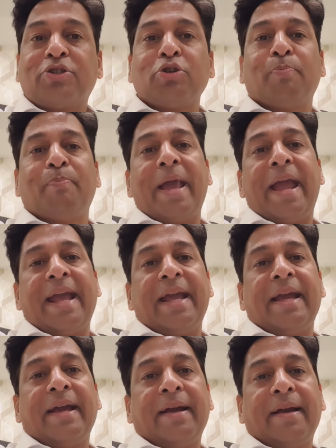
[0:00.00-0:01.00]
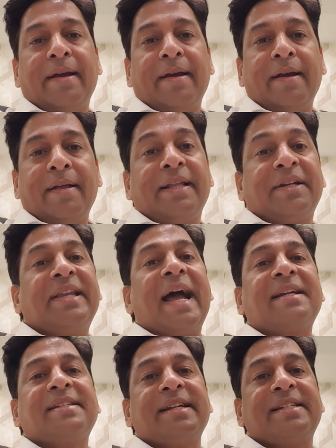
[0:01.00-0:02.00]
to pay the
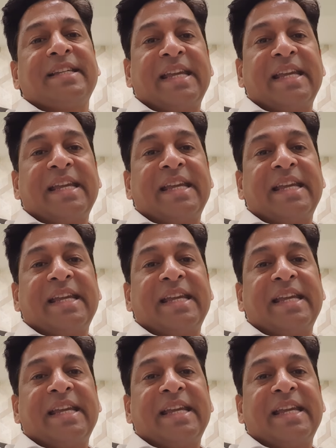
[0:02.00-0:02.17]
taxes